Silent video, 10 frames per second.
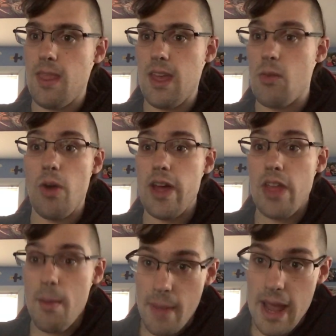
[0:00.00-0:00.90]
And while
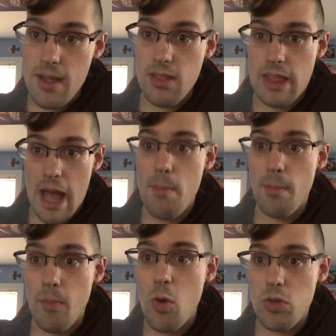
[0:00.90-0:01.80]
that might, that
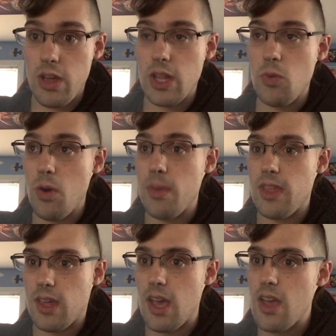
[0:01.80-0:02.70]
most likely will be
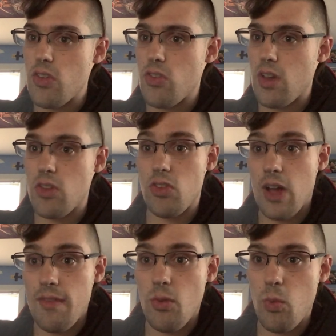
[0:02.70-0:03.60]
the case, I still
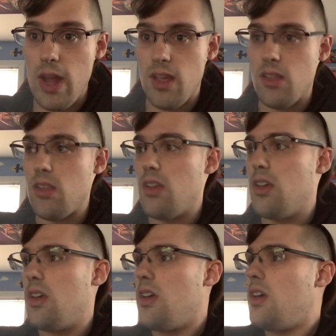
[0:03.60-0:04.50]
have to wait.
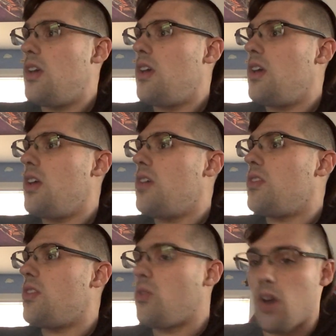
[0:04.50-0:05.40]

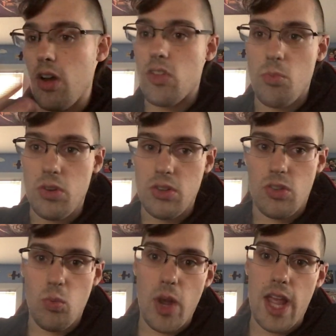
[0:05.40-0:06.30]
The longest I'm willing to
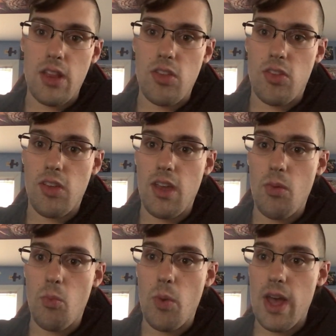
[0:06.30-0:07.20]
wait to see
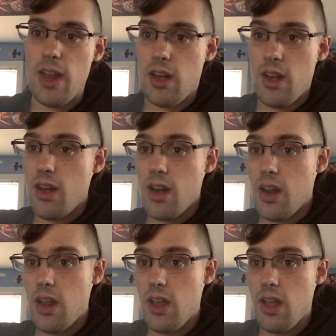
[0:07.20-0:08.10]
when,
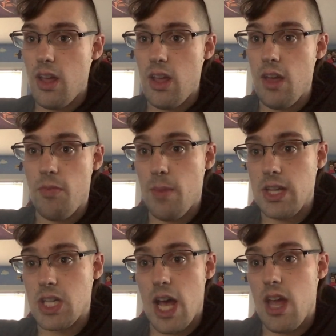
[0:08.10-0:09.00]
if my
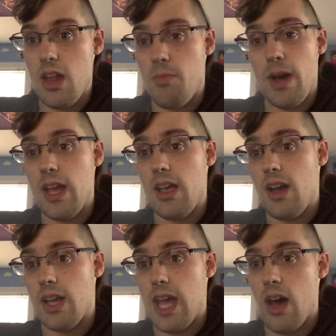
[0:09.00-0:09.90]
chat, if my
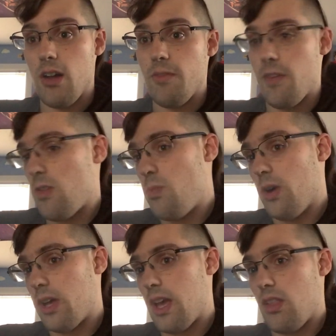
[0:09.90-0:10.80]
account on
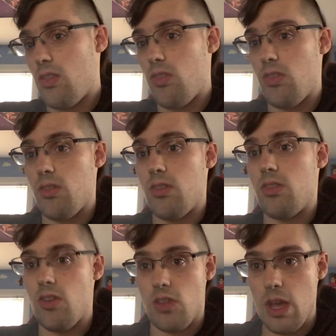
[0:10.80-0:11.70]
Facebook gets
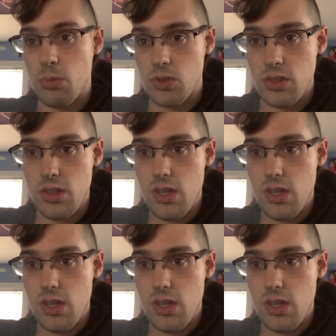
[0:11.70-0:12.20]
disabled.